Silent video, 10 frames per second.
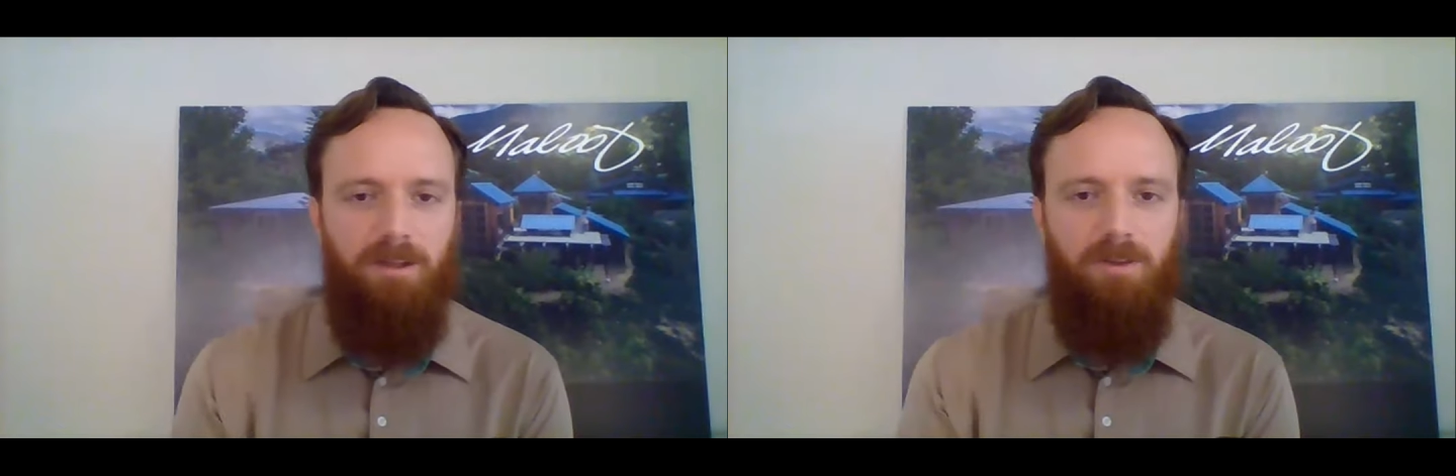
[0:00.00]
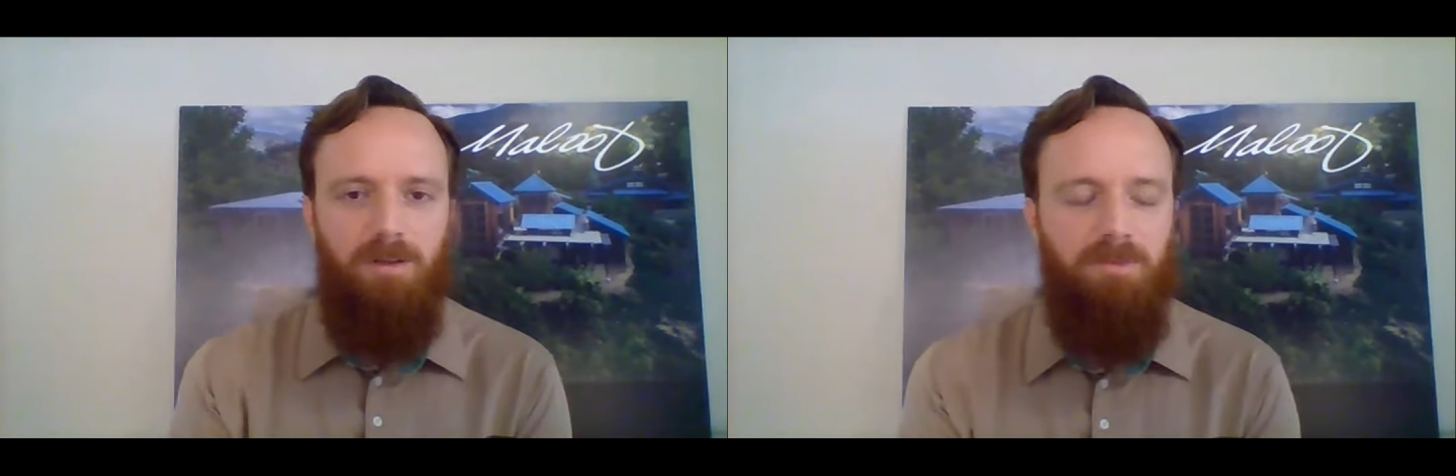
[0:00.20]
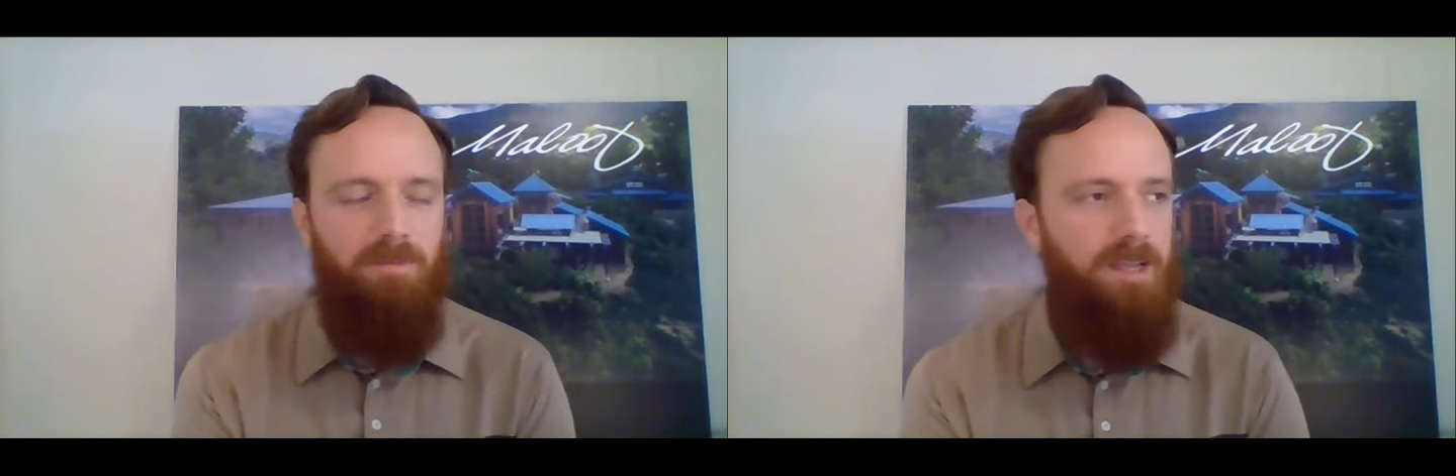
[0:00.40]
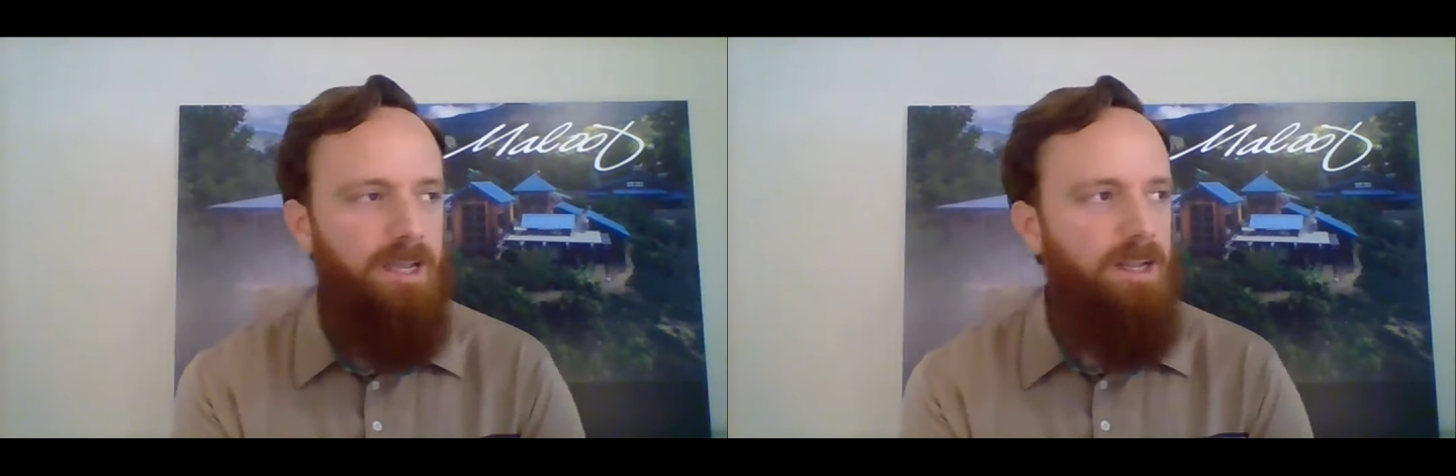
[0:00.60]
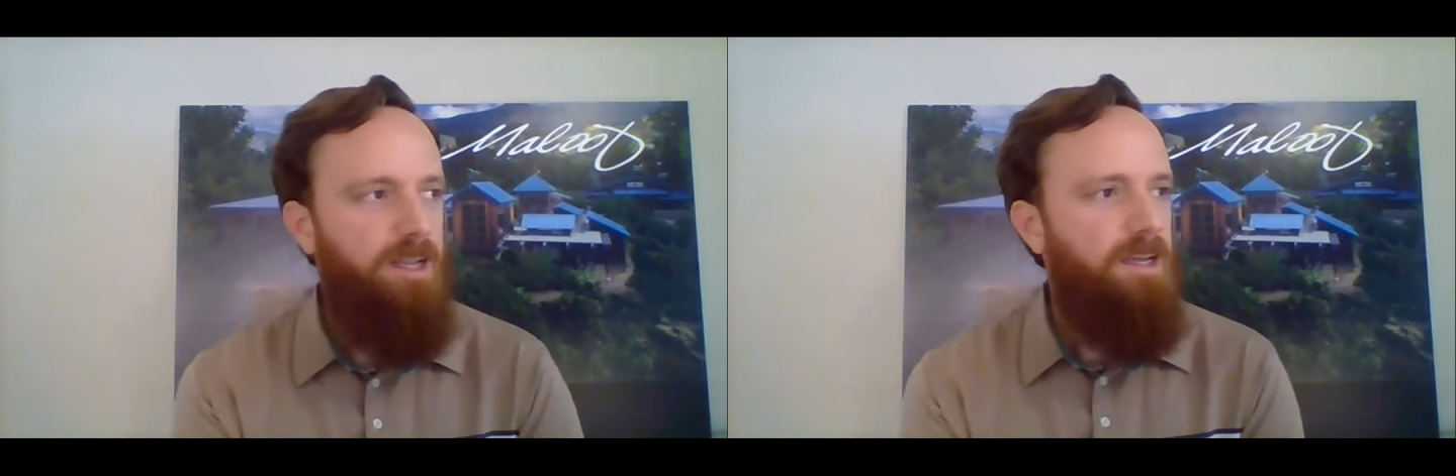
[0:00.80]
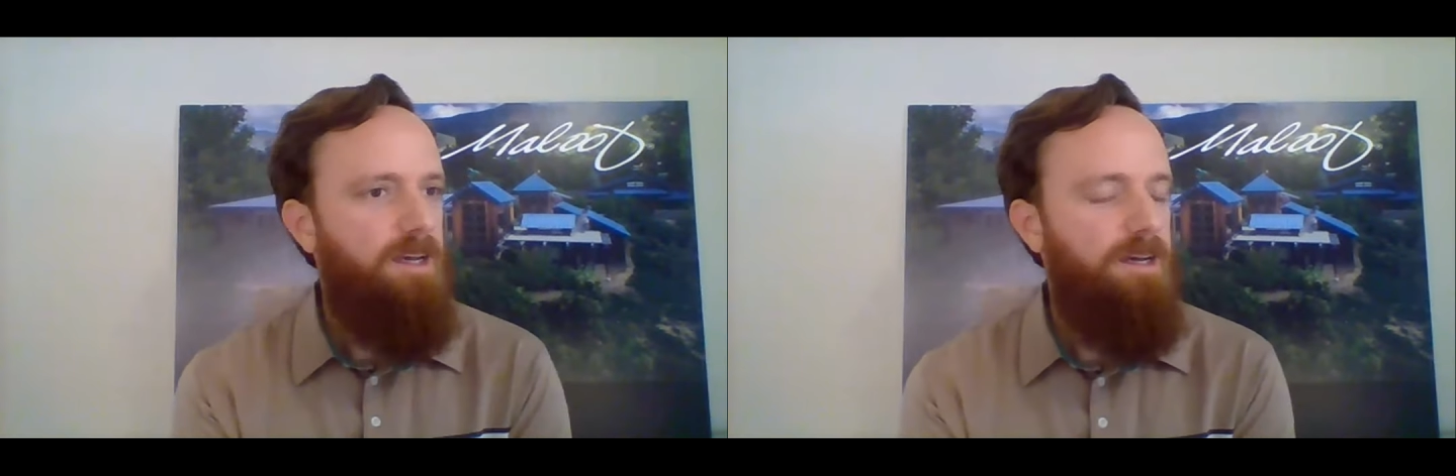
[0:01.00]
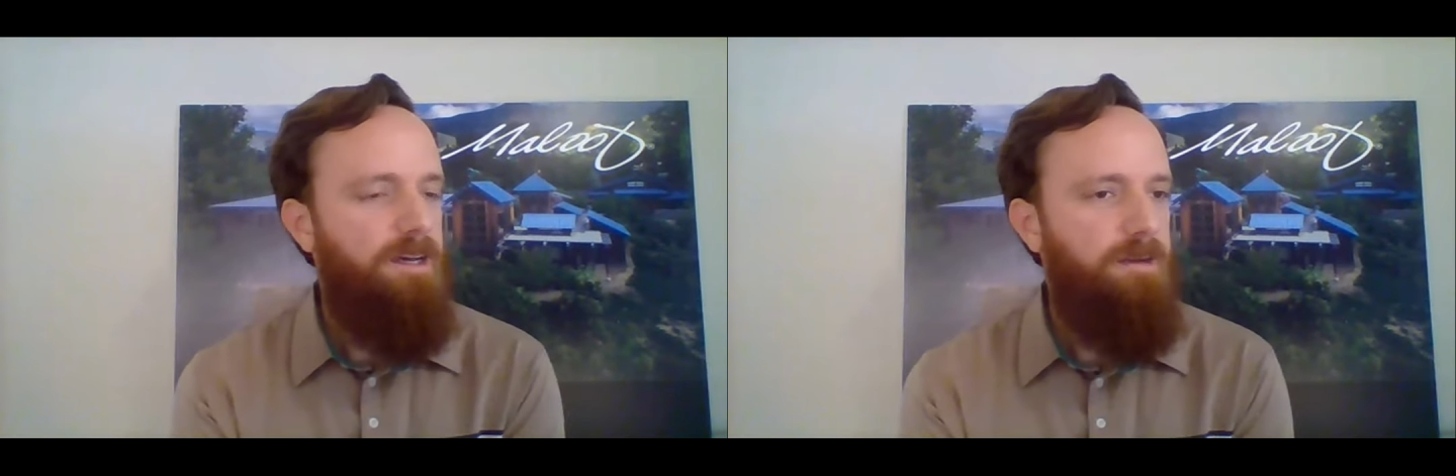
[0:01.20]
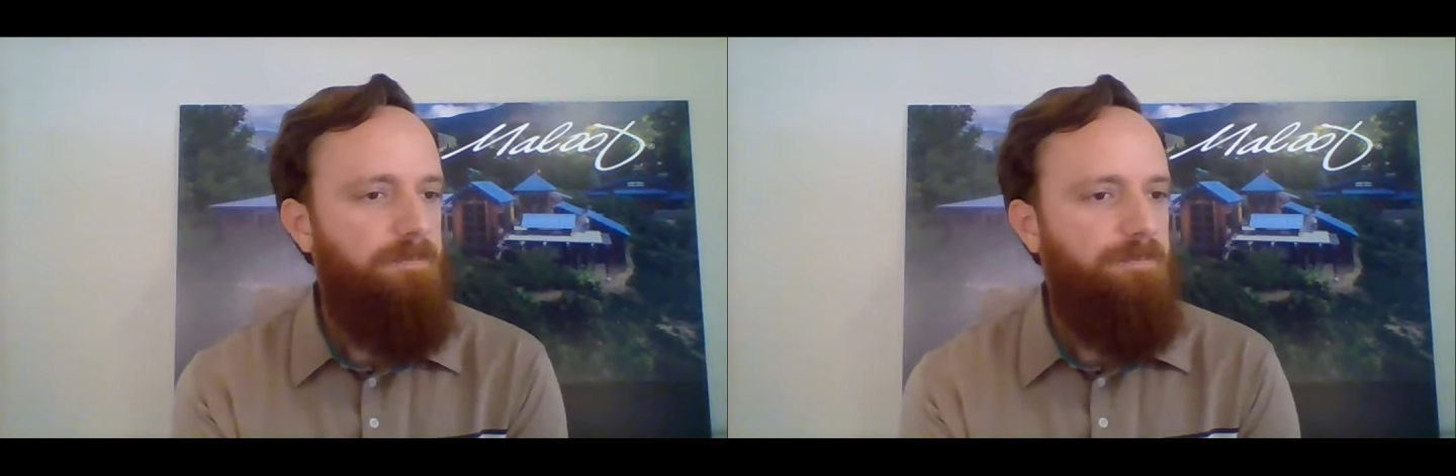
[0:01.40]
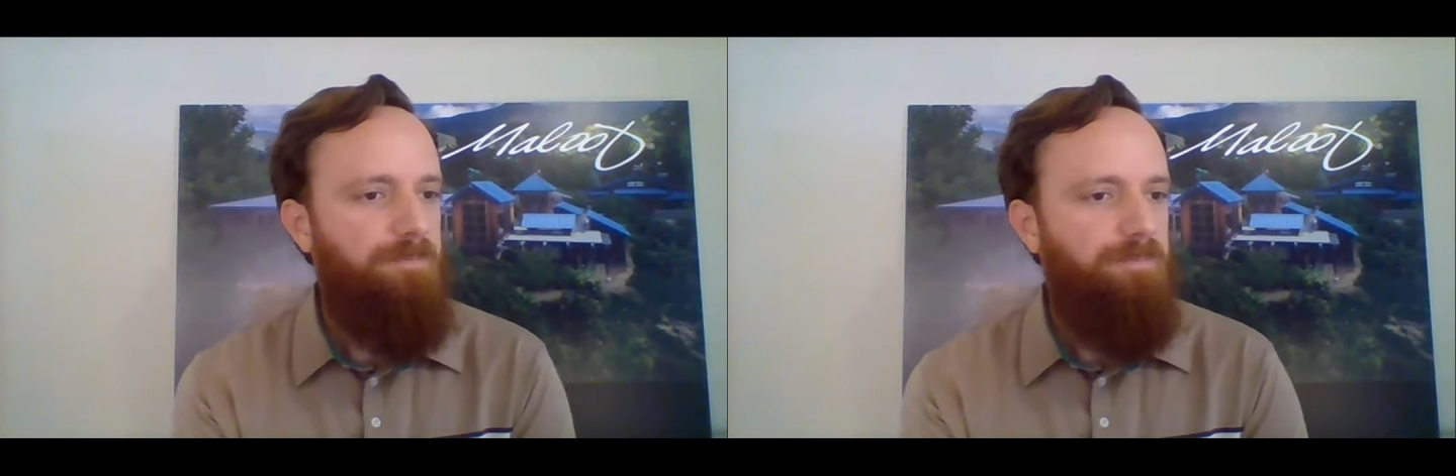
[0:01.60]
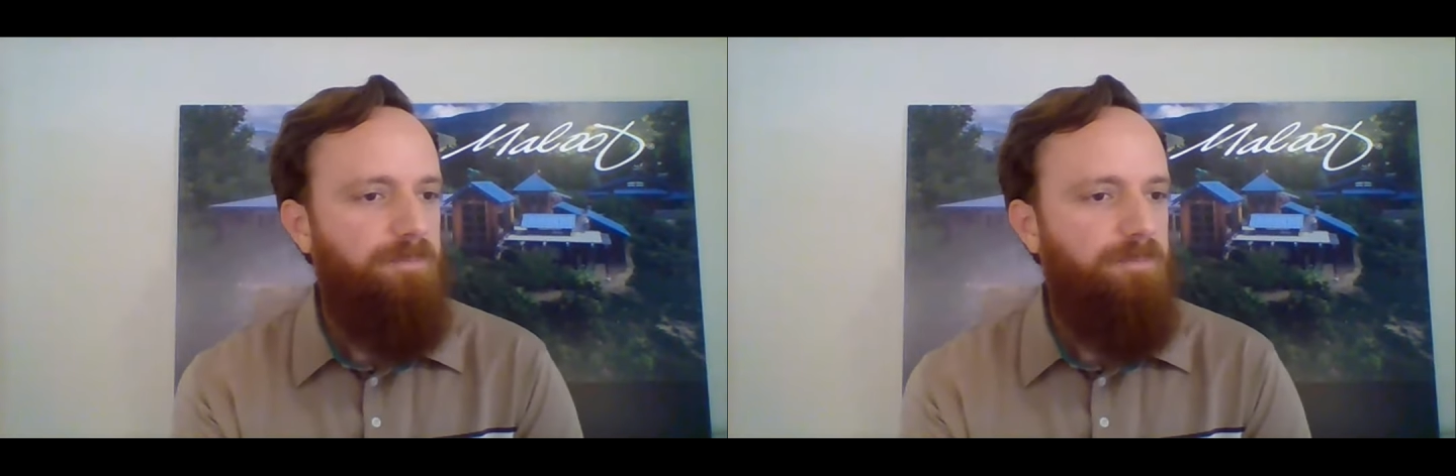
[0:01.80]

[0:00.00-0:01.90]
follow up from that. Um,